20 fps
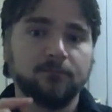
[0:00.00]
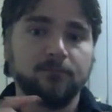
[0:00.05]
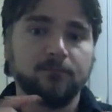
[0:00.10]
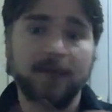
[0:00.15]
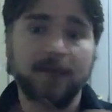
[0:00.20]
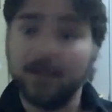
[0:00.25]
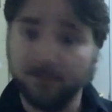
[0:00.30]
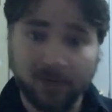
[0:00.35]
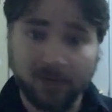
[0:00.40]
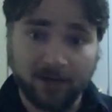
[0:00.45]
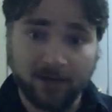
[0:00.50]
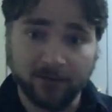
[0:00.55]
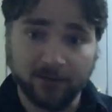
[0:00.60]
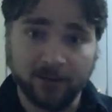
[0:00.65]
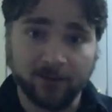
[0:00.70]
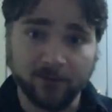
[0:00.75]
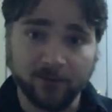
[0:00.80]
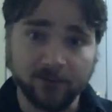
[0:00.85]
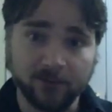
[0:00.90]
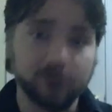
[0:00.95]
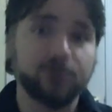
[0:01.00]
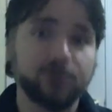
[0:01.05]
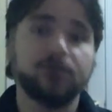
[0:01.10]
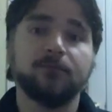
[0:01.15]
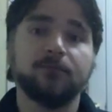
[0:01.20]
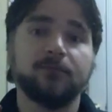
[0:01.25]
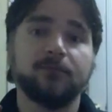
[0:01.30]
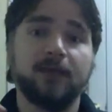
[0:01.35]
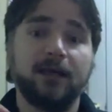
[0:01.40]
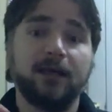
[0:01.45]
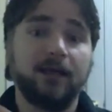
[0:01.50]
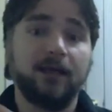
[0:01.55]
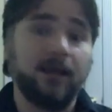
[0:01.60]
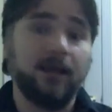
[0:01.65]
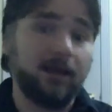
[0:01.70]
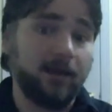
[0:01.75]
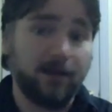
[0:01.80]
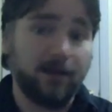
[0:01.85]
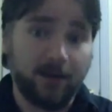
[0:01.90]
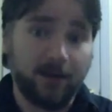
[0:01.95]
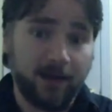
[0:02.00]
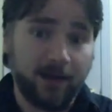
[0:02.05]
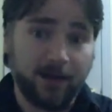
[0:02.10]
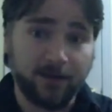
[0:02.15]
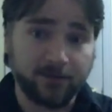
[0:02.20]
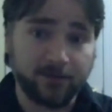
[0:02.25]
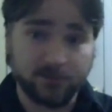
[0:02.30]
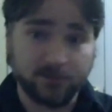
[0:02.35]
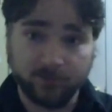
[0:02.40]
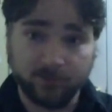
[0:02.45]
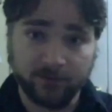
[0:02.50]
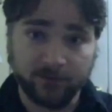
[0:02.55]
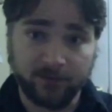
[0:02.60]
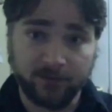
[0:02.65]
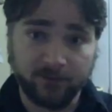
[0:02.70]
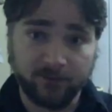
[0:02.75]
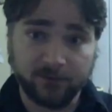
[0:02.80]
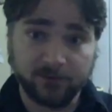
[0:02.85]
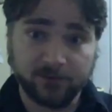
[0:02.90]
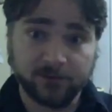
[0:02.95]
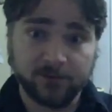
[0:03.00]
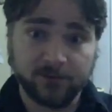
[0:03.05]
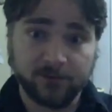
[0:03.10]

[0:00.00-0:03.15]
a compiled language and interpreted language.